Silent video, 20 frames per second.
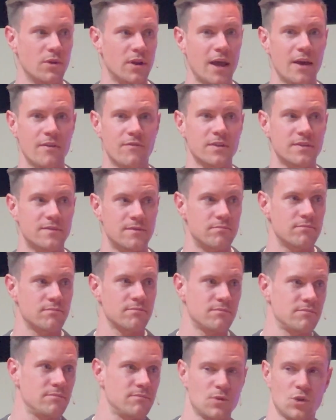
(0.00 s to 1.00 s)
would ever
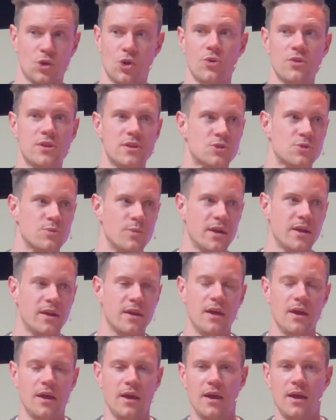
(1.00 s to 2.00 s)
go this way
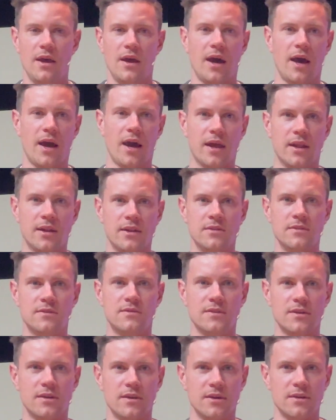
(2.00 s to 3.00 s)
and
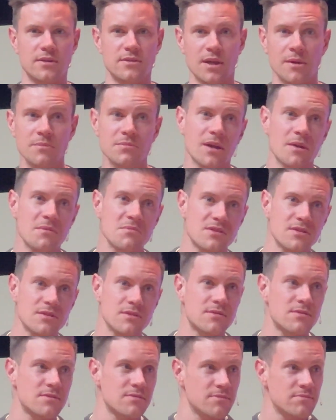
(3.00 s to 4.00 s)
uh, sometimes
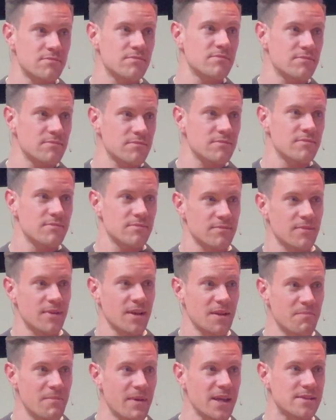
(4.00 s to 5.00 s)
it's
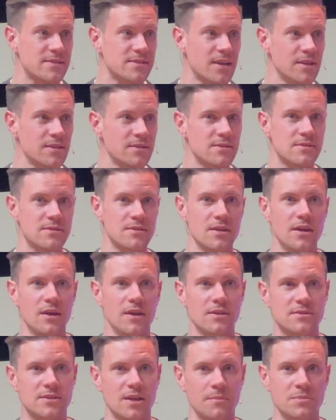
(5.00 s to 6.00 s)
it makes sense
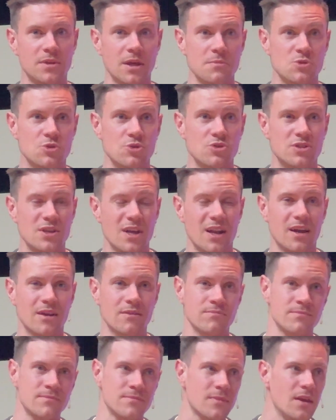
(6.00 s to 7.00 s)
sometimes you say
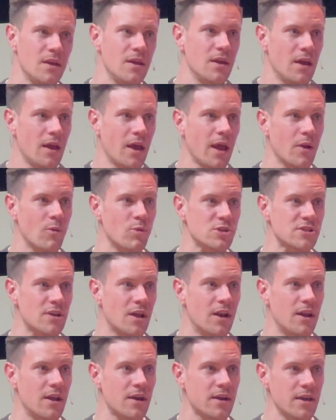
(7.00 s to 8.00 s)
like mm, it was
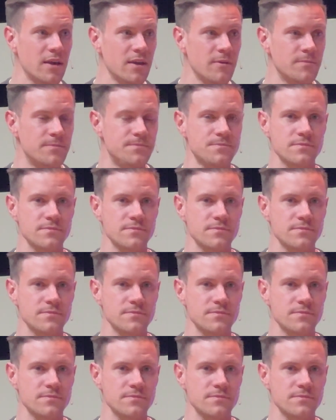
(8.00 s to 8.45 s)
unlucky